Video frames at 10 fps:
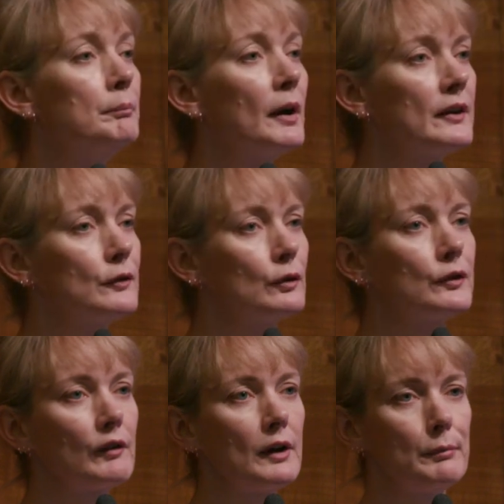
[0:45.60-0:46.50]
but it's
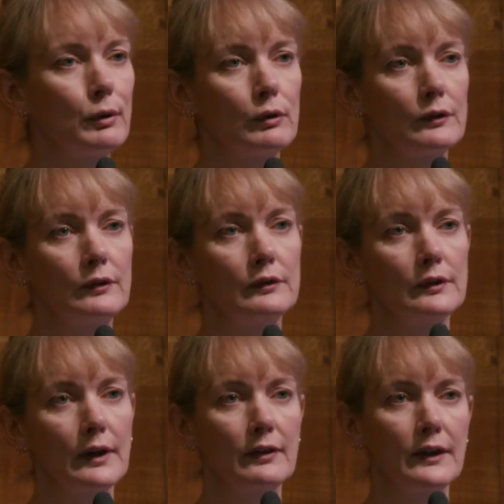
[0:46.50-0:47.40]
also very
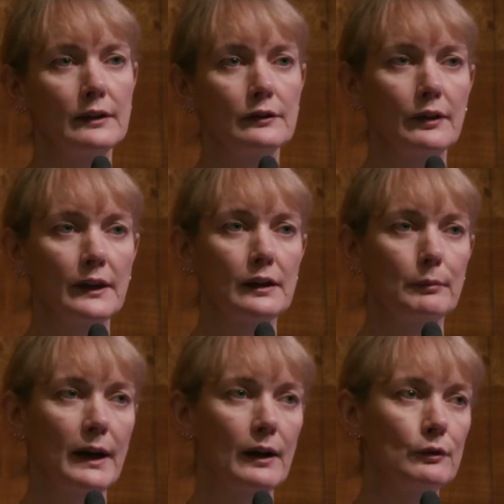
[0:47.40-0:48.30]
important, I think, to think
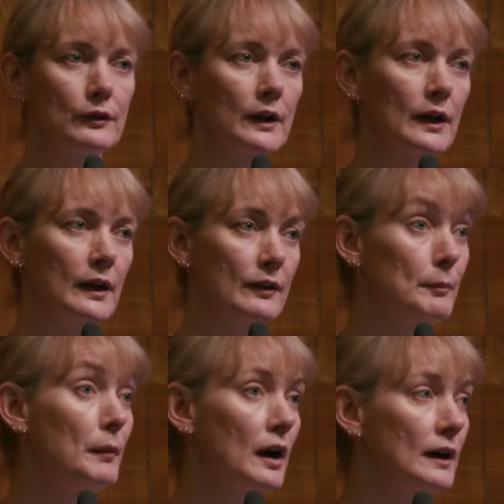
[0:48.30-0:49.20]
about
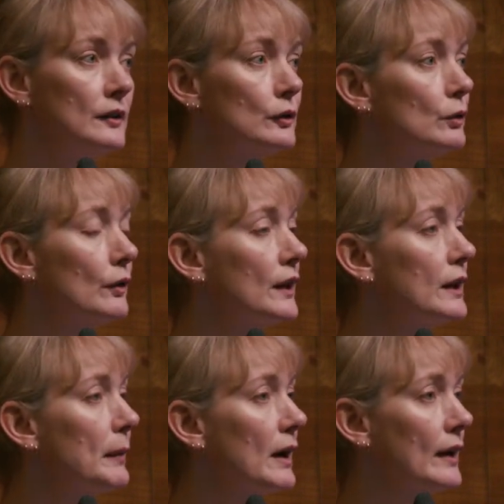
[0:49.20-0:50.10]
the mind, or to
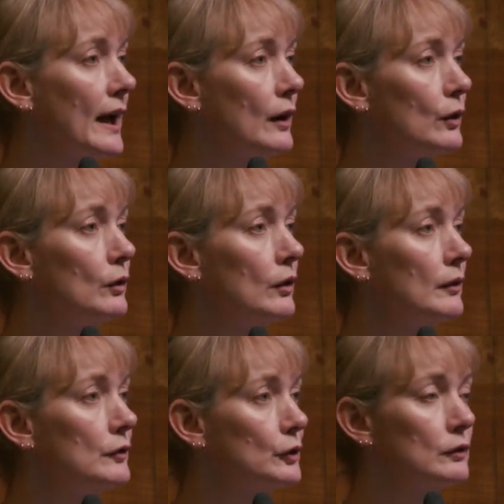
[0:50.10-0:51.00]
think about how
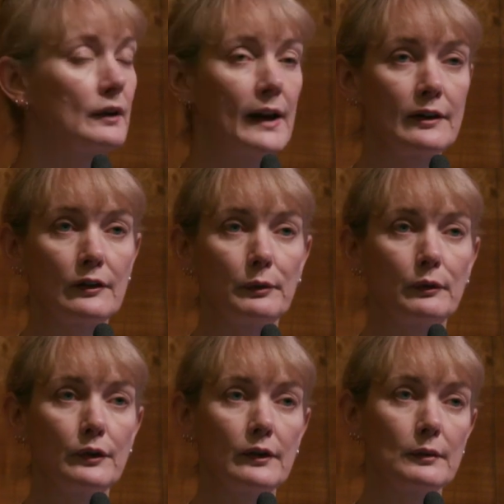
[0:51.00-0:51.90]
children and adults with
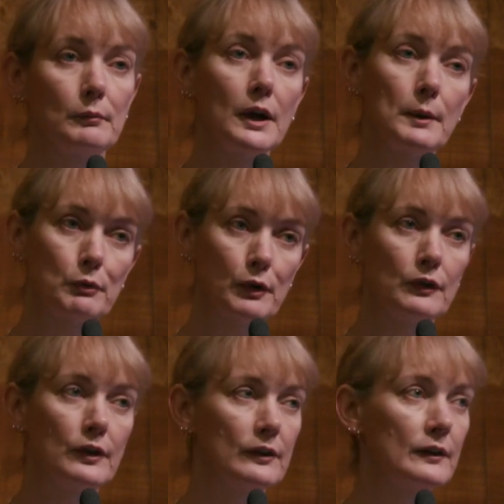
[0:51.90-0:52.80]
autism
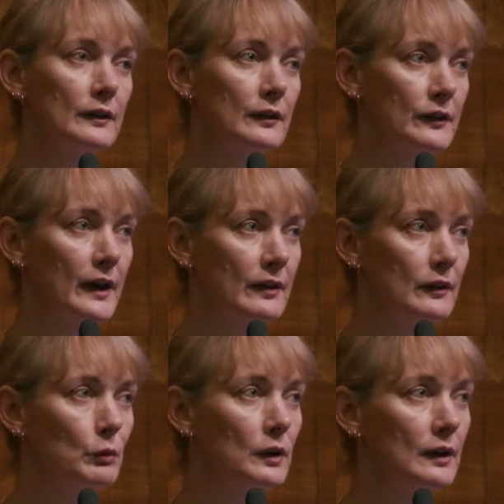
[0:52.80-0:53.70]
process and
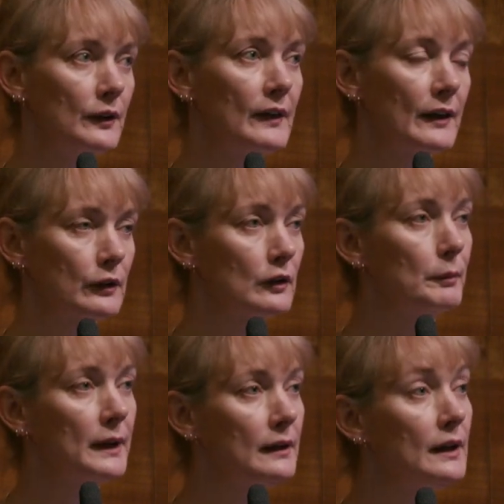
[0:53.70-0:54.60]
understand the world. And that's going to
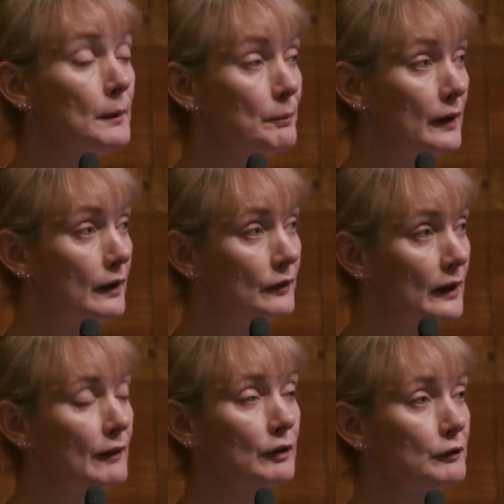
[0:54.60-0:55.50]
be
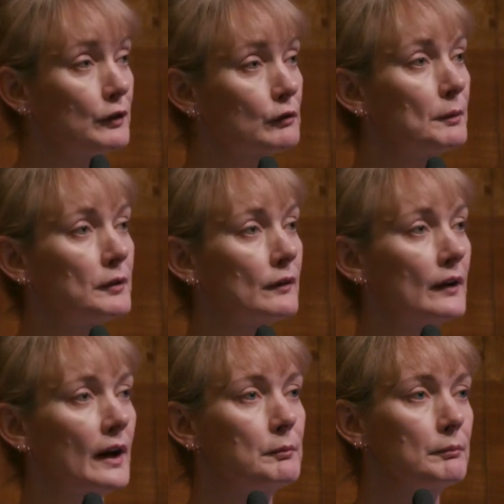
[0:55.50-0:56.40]
the level of description
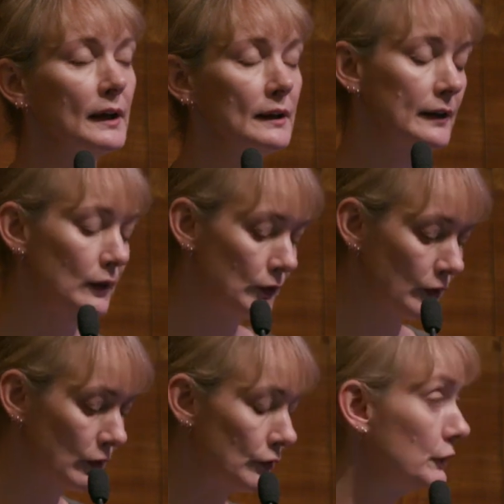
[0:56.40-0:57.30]
that I'm mainly going
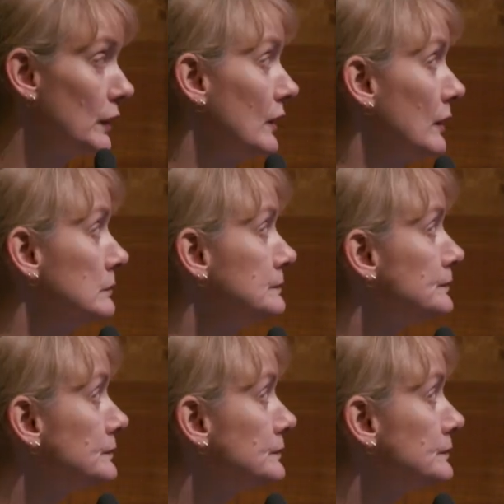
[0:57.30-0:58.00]
to concentrate on.